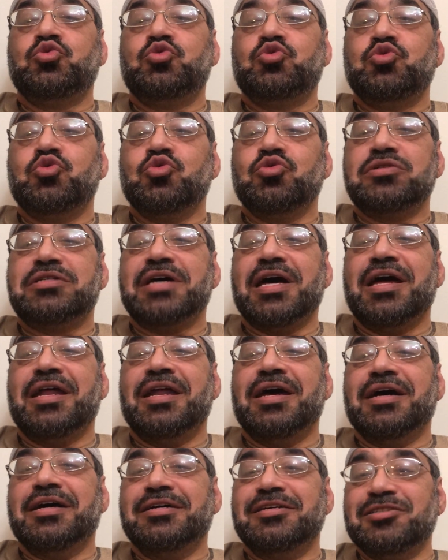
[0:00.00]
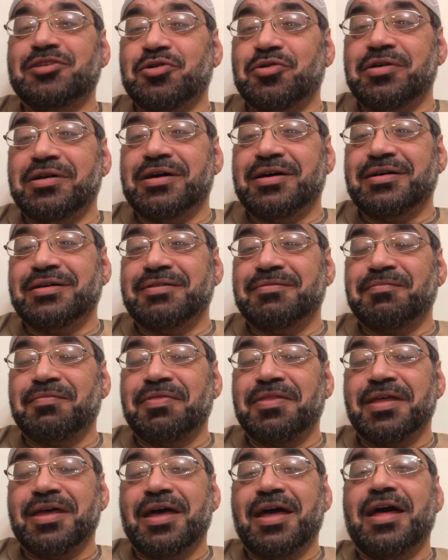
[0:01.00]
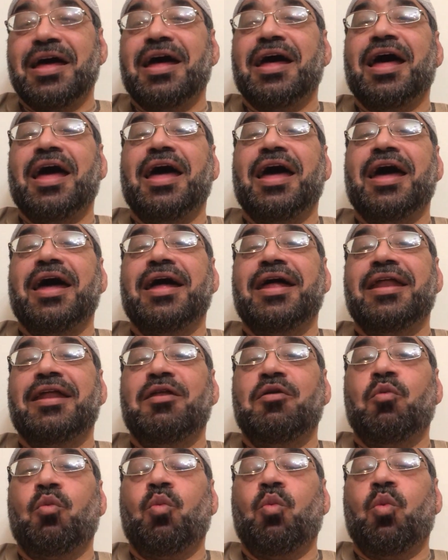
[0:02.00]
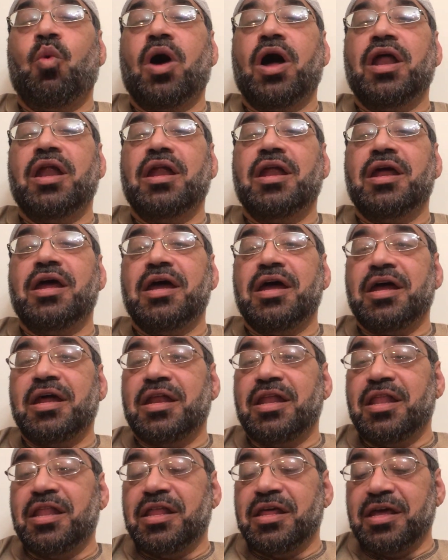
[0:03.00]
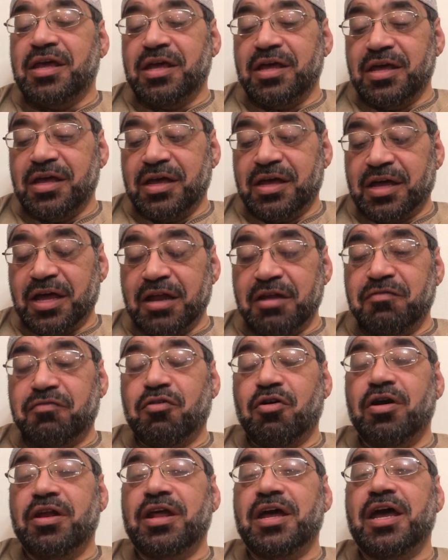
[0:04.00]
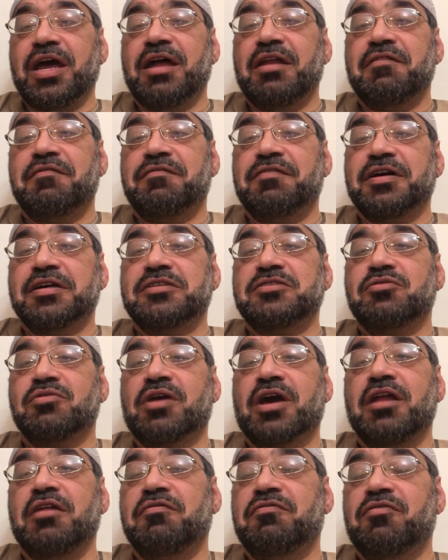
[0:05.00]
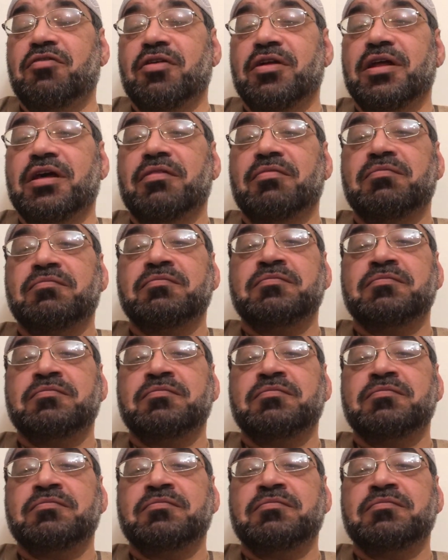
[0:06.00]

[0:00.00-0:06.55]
Tucson, Arizona, and one in California, in Fresno, California.